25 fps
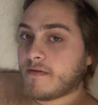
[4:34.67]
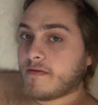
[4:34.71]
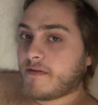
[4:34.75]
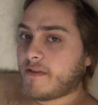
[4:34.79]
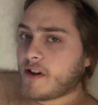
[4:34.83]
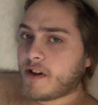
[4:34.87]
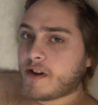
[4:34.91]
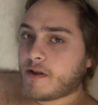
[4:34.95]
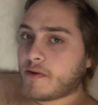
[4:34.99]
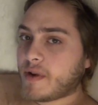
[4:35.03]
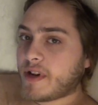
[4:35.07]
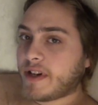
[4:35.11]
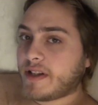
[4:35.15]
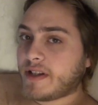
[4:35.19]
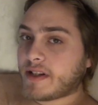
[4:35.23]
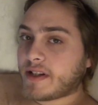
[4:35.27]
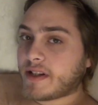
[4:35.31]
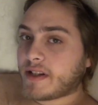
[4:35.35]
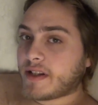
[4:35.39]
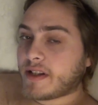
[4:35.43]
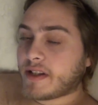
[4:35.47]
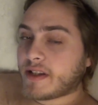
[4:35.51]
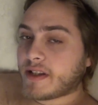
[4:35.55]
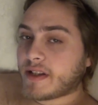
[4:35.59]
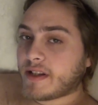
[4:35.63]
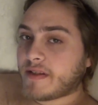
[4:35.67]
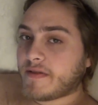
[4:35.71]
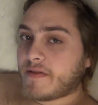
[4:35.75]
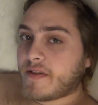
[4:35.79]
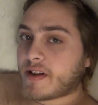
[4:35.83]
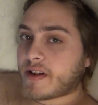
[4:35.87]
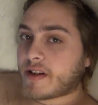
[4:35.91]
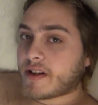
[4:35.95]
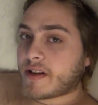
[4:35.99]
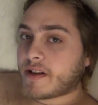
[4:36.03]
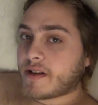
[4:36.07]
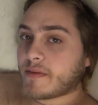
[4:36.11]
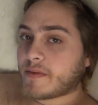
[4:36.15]
Very racist in this
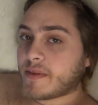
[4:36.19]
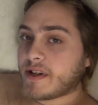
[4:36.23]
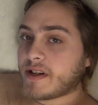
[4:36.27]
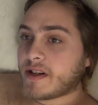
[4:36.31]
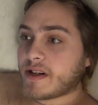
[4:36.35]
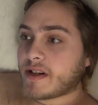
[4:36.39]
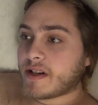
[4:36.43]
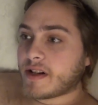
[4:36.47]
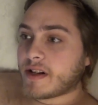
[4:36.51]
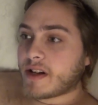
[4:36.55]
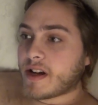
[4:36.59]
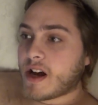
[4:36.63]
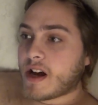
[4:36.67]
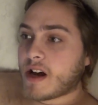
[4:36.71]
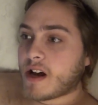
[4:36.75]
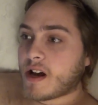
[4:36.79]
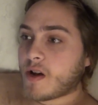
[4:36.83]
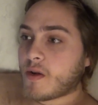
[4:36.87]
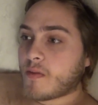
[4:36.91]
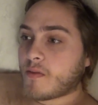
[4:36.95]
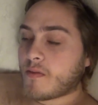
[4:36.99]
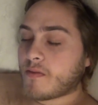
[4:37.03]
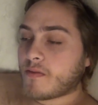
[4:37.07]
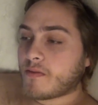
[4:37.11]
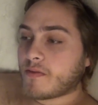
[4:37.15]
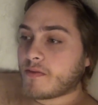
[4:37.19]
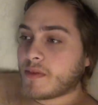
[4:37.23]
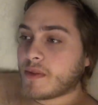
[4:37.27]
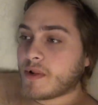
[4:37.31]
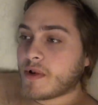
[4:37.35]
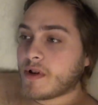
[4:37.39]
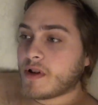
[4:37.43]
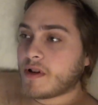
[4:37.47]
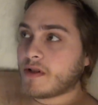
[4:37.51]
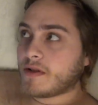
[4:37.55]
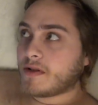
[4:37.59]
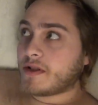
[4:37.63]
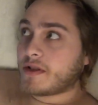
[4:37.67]
fucking community. Um,
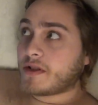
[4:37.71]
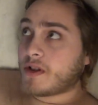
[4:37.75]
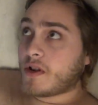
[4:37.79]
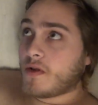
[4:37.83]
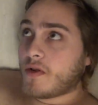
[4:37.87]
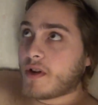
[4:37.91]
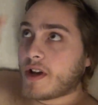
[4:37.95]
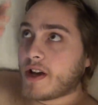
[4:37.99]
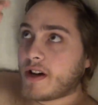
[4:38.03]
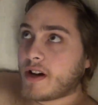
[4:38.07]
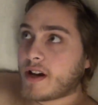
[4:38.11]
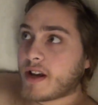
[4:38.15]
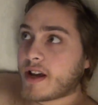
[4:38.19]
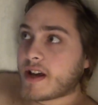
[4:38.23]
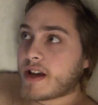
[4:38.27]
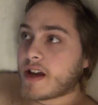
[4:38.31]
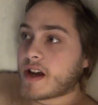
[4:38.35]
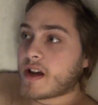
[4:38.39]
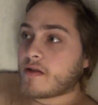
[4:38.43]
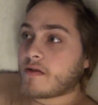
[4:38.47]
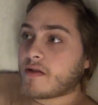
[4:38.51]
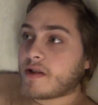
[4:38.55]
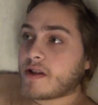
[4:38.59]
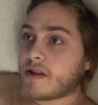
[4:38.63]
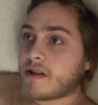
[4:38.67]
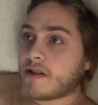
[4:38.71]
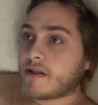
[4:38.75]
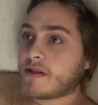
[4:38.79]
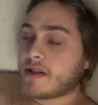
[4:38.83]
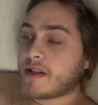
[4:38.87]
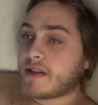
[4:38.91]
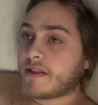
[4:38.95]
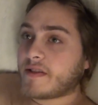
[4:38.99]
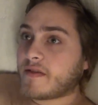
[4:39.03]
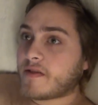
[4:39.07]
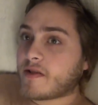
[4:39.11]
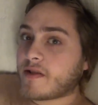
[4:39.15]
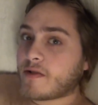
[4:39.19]
this whole LA area
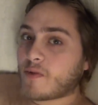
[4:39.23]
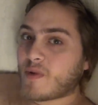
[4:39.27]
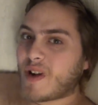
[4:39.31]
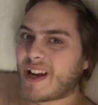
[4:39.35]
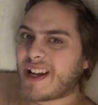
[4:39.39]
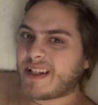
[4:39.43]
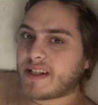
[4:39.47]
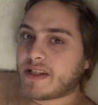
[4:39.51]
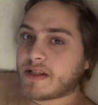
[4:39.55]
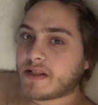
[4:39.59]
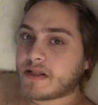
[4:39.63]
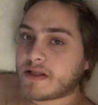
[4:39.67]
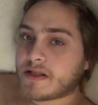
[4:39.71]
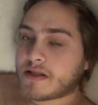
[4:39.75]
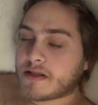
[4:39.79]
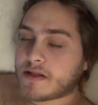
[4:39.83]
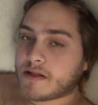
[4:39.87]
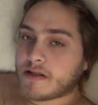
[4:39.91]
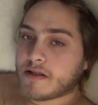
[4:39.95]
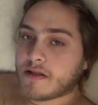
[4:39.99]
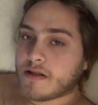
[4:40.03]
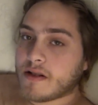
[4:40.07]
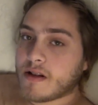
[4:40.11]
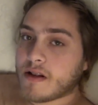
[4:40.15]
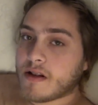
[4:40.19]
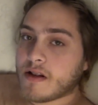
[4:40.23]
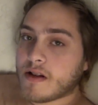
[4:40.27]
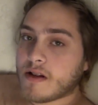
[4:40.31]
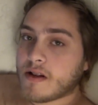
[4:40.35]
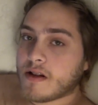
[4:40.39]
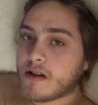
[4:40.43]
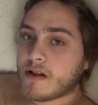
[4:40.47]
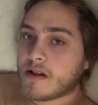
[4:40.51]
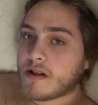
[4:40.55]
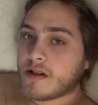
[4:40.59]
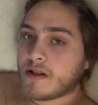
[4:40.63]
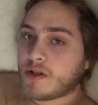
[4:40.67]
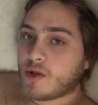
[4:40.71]
is very racist
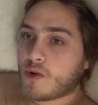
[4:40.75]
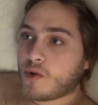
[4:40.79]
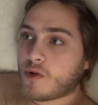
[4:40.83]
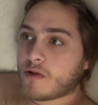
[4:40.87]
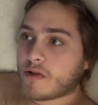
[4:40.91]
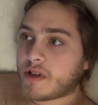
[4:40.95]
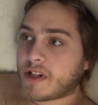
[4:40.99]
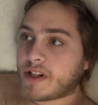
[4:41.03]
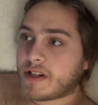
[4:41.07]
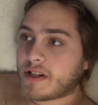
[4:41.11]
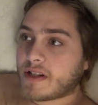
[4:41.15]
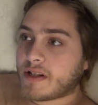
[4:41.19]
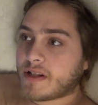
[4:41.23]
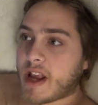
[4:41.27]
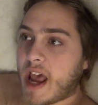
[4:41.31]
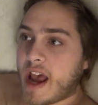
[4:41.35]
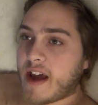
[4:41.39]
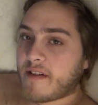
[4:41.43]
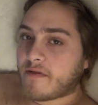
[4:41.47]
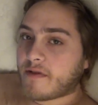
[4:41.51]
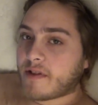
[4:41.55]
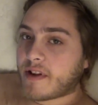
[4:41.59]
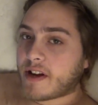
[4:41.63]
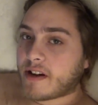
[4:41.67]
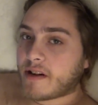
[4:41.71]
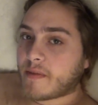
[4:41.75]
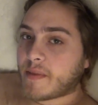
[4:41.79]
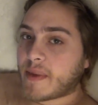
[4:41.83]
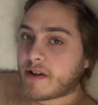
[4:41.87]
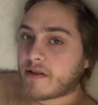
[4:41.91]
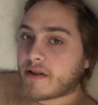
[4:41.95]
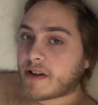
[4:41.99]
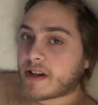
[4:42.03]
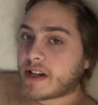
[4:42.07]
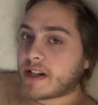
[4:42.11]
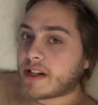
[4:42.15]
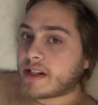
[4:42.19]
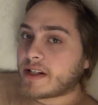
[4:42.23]
towards African
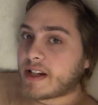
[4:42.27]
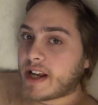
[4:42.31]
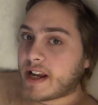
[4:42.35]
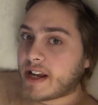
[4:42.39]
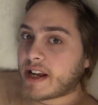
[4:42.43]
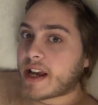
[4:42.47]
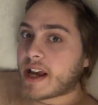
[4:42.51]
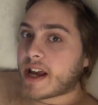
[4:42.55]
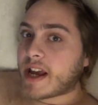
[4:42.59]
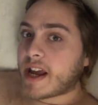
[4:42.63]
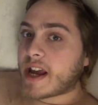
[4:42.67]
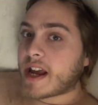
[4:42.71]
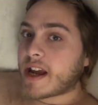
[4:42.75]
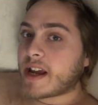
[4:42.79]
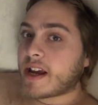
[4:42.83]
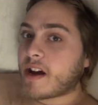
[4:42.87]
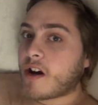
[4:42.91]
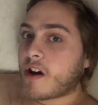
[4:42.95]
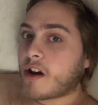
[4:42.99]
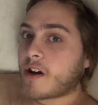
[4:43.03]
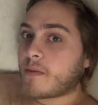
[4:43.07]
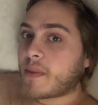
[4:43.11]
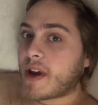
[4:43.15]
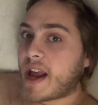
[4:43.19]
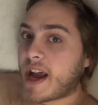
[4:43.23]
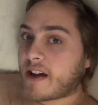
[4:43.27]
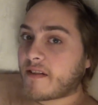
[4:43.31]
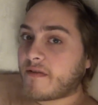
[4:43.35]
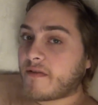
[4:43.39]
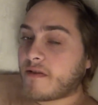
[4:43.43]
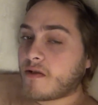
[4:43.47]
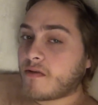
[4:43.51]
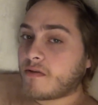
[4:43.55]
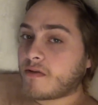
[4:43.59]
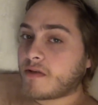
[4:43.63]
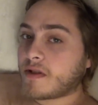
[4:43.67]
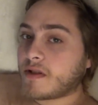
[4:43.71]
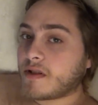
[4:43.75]
Americans, aka our black
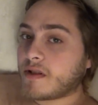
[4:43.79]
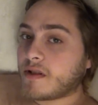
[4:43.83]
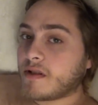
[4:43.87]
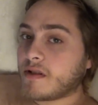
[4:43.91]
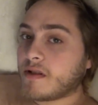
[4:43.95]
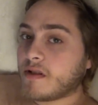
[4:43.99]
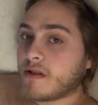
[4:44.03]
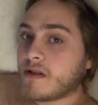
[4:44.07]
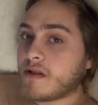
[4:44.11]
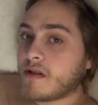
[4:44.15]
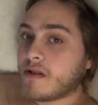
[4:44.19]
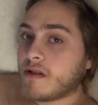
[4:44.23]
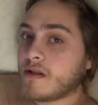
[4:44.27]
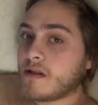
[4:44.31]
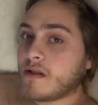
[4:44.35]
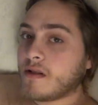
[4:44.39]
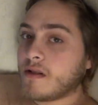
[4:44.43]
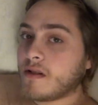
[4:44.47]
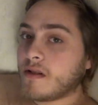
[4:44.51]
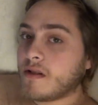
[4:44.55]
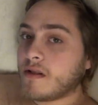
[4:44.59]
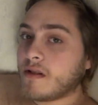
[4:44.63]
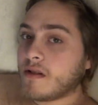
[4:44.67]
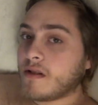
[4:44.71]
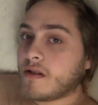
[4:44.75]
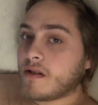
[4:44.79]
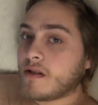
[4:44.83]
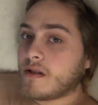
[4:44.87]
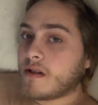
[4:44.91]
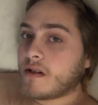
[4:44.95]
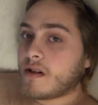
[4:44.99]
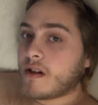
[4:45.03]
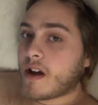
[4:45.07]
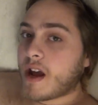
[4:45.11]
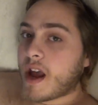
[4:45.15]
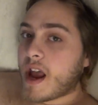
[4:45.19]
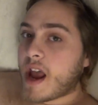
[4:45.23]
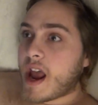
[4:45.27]
folks.
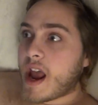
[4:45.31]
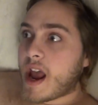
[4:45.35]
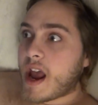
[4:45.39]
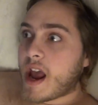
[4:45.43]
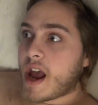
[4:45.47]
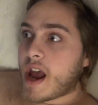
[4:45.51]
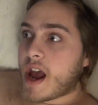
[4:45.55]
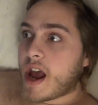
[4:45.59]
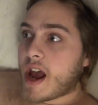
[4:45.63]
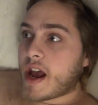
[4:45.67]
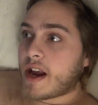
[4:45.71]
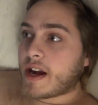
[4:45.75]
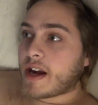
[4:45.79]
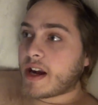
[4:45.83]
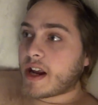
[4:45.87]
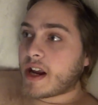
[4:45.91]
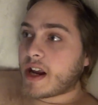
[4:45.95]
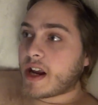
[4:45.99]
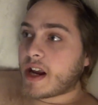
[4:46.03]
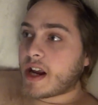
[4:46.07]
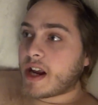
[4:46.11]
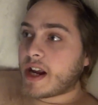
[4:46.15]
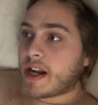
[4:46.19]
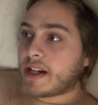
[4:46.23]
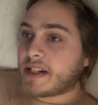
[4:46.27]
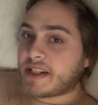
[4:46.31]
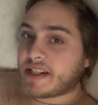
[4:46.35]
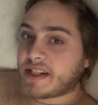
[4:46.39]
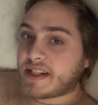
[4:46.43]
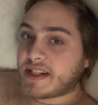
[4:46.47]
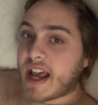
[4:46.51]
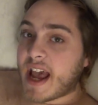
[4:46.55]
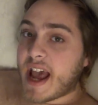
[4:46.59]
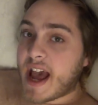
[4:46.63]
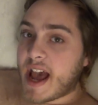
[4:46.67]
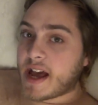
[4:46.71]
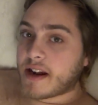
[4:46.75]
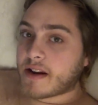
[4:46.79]
And it's
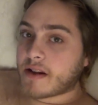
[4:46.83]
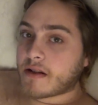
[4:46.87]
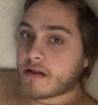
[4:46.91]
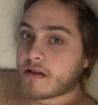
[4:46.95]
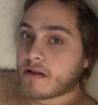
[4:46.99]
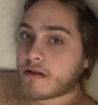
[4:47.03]
sad.